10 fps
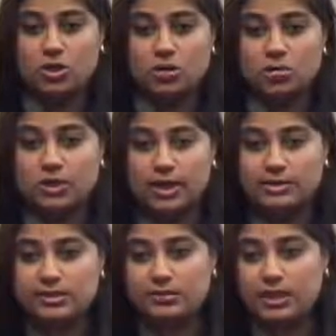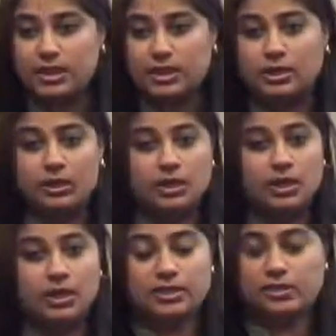Use cases being
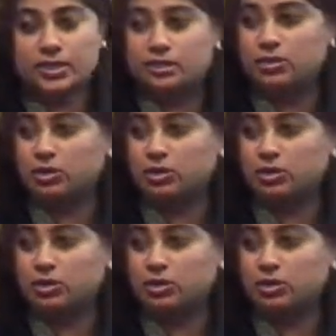let's take the